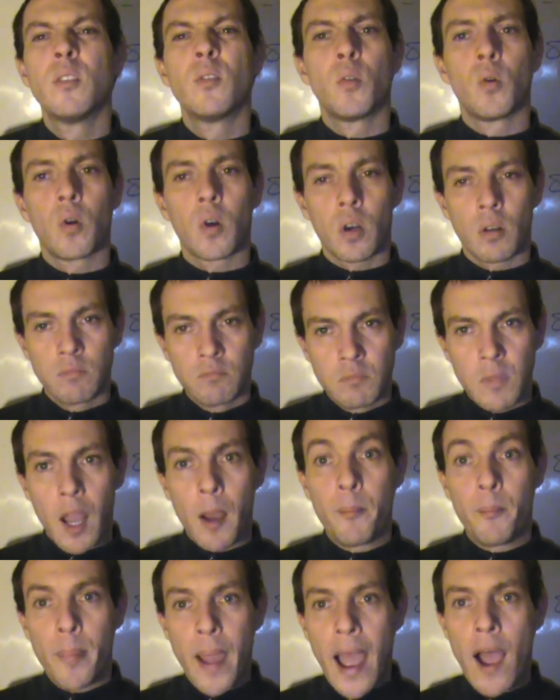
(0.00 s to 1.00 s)
or
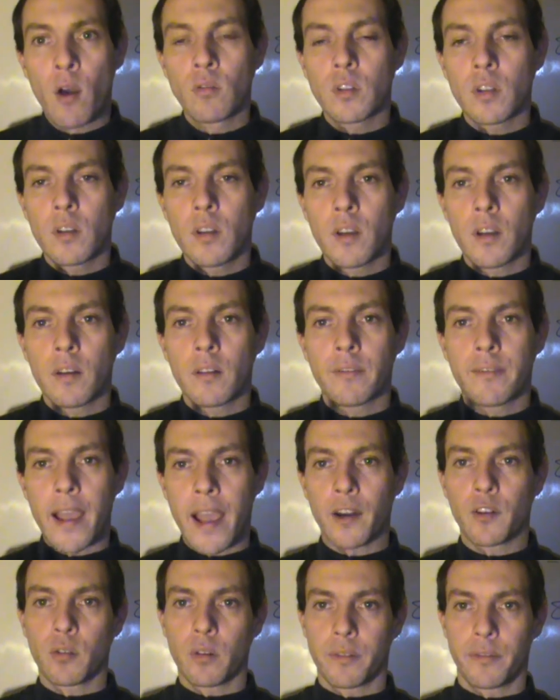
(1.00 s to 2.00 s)
about a uh,
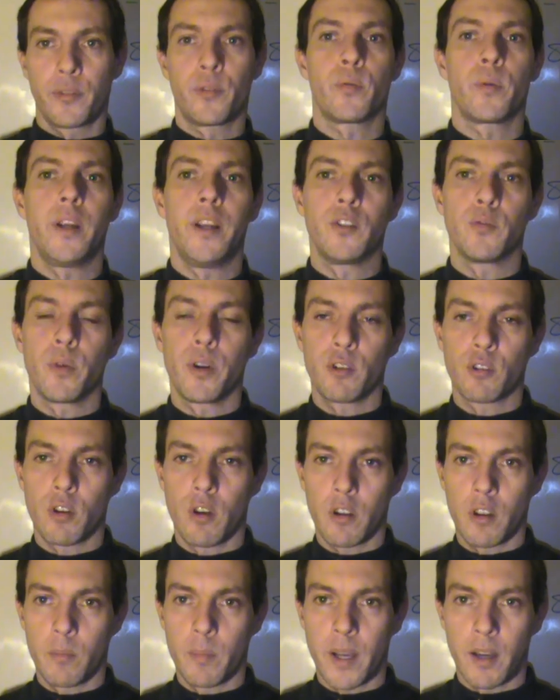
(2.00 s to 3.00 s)
factor of 3 is what you're
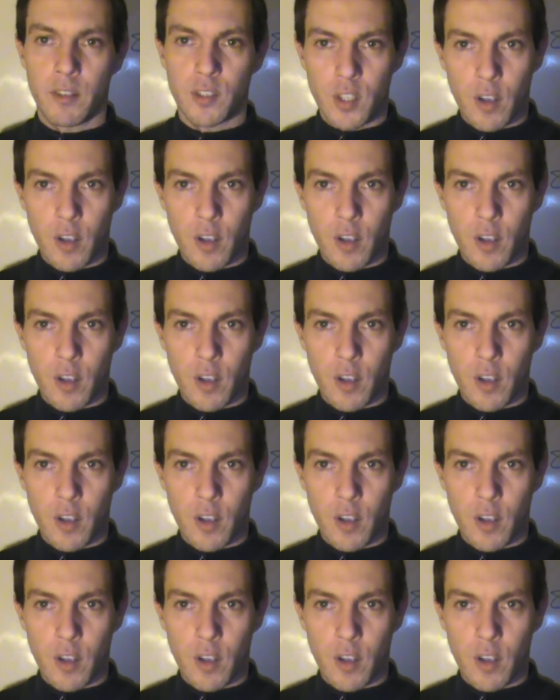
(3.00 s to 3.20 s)
talking about.